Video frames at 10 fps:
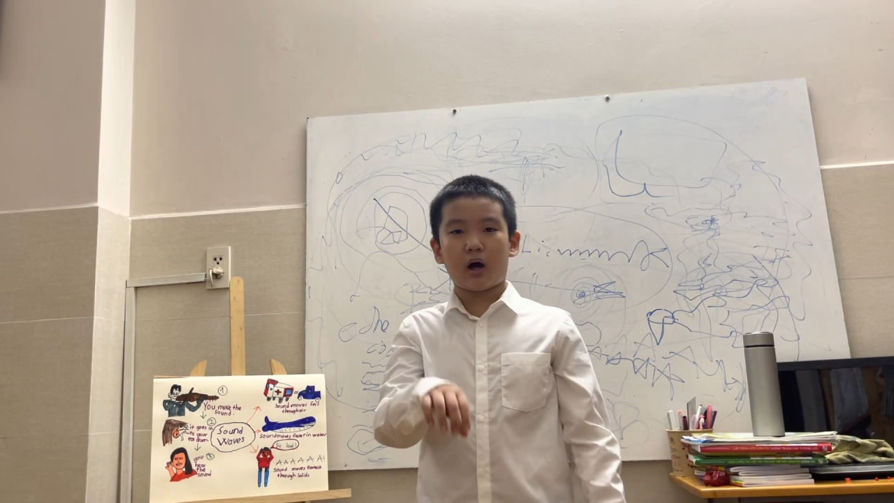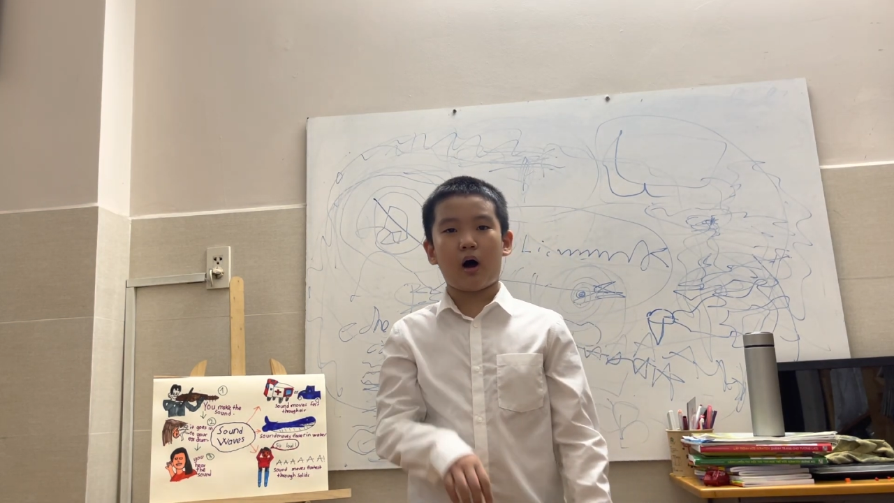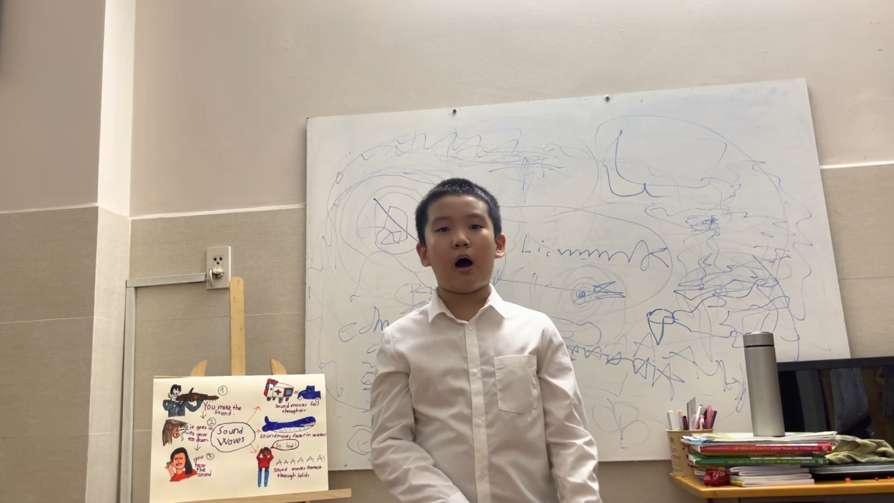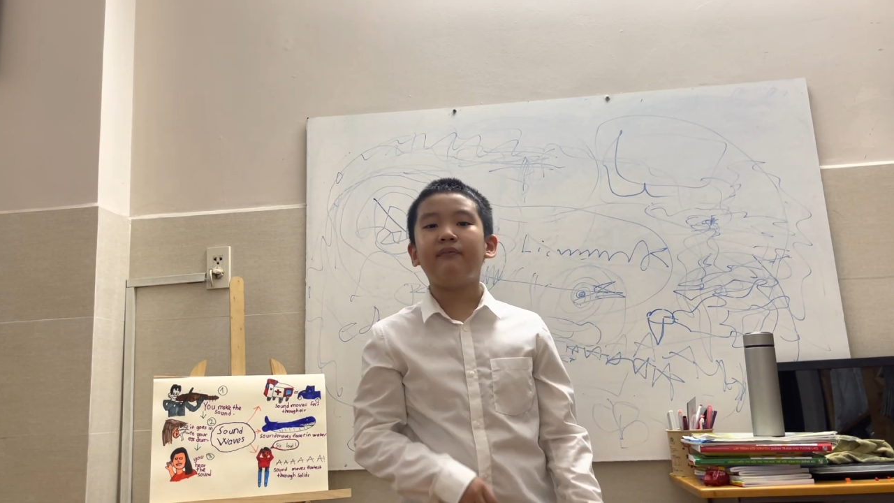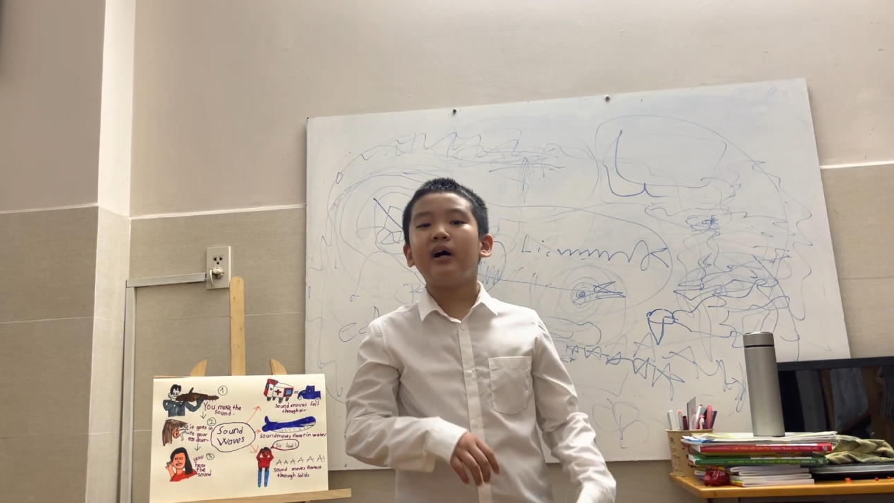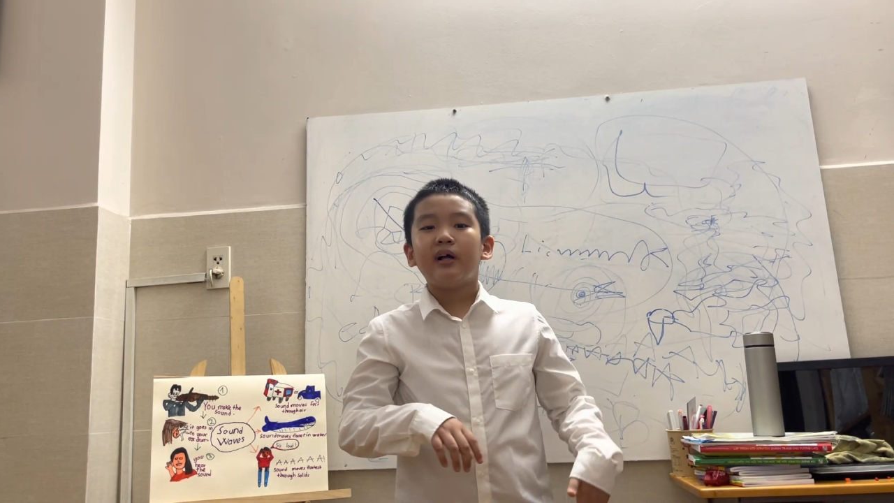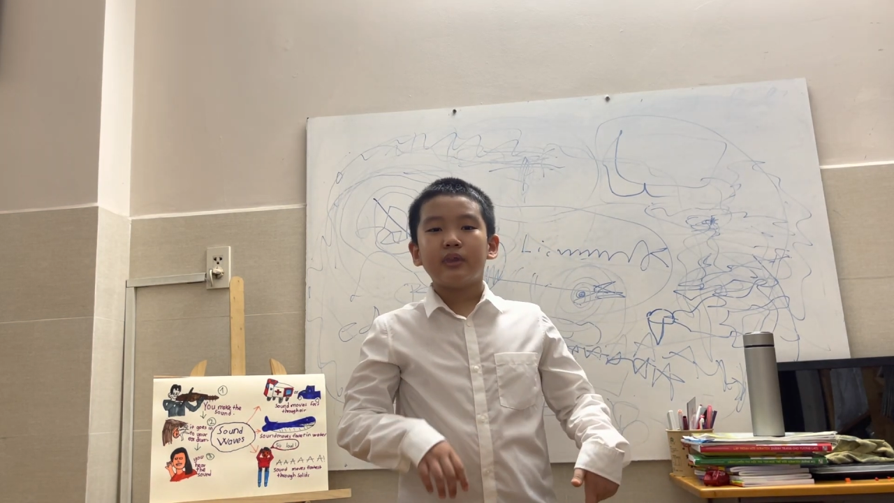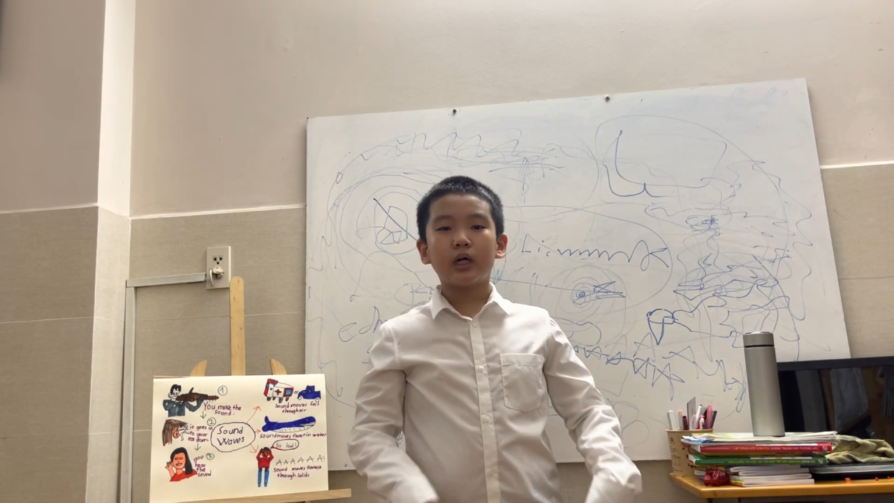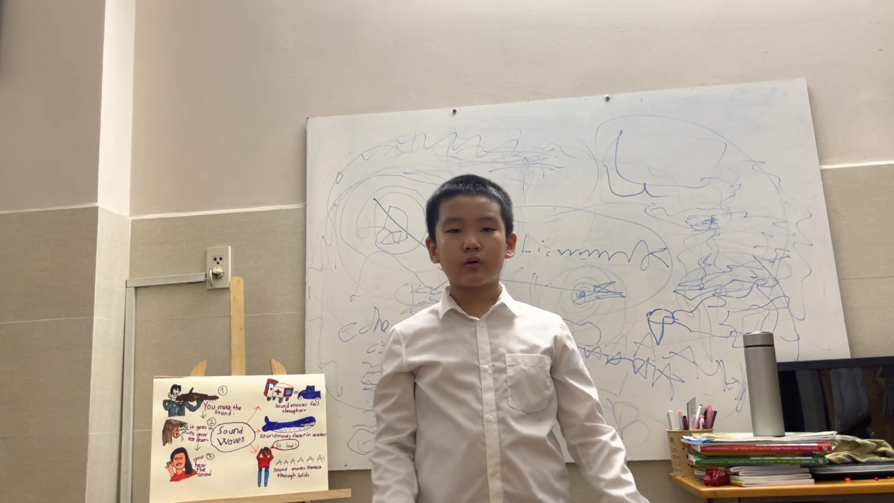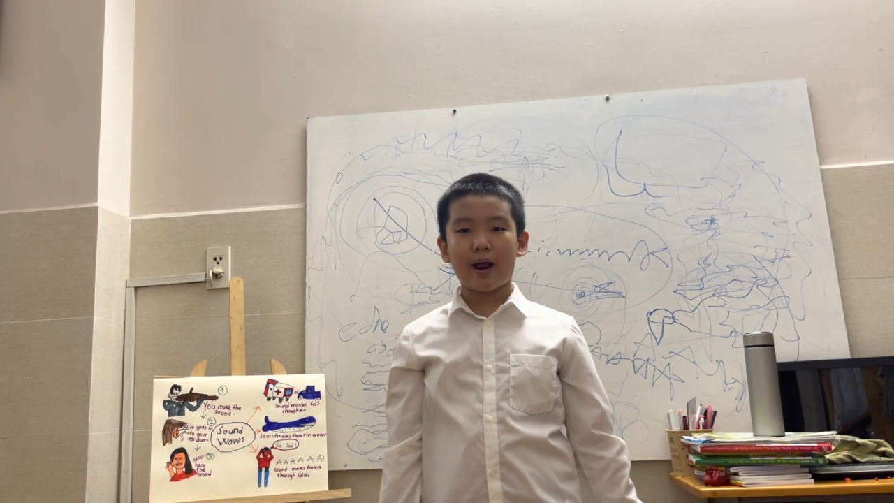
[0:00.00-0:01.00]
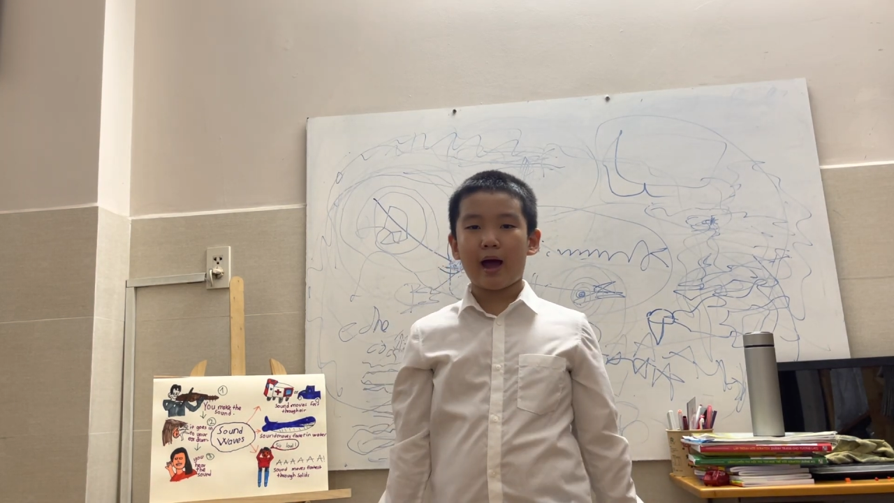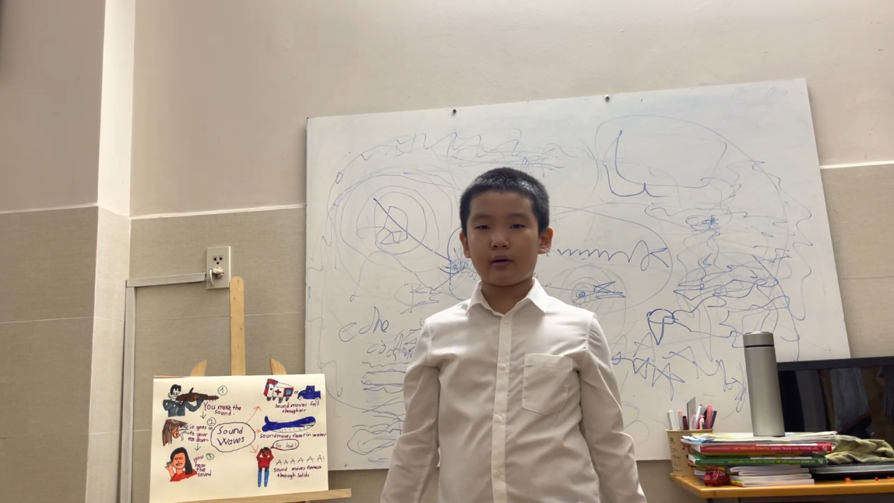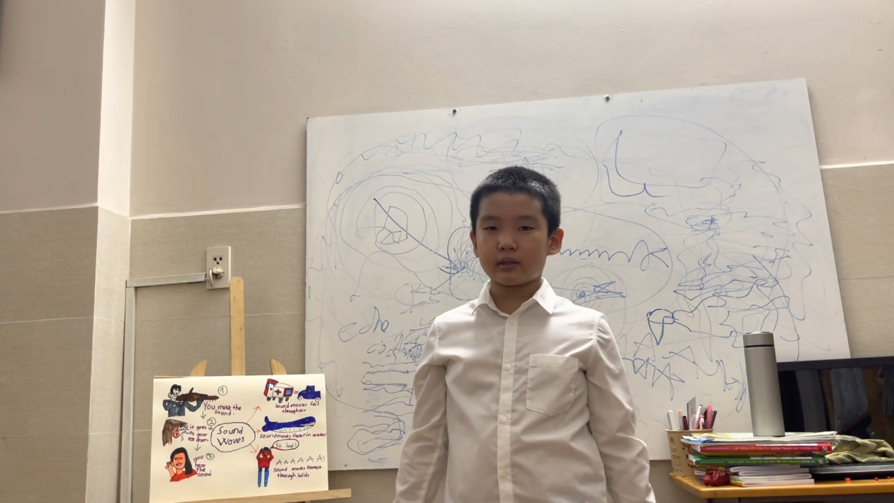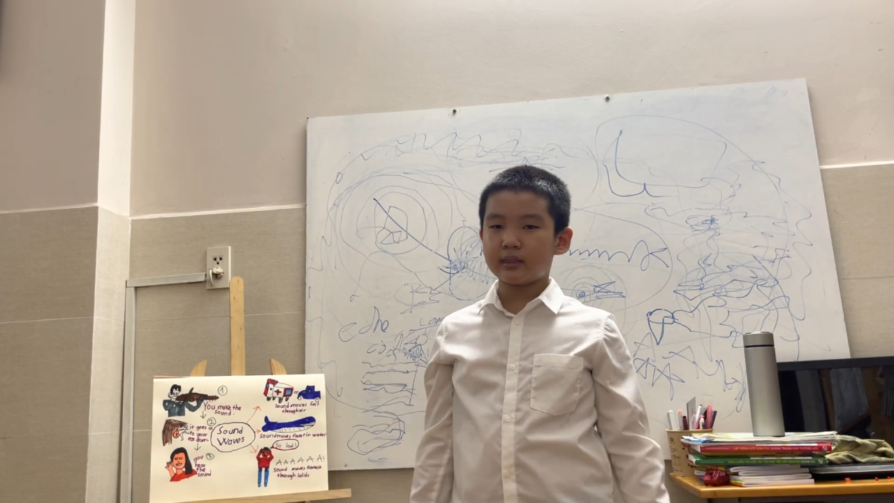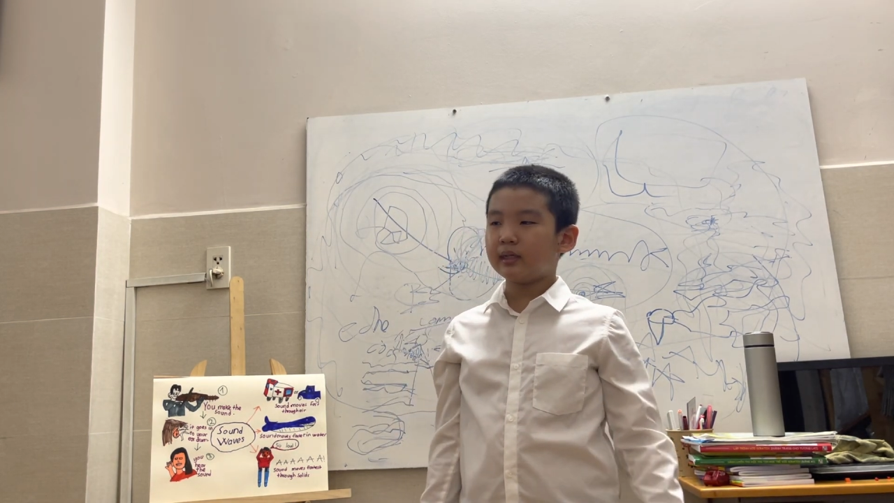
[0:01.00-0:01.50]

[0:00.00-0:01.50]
off the ground.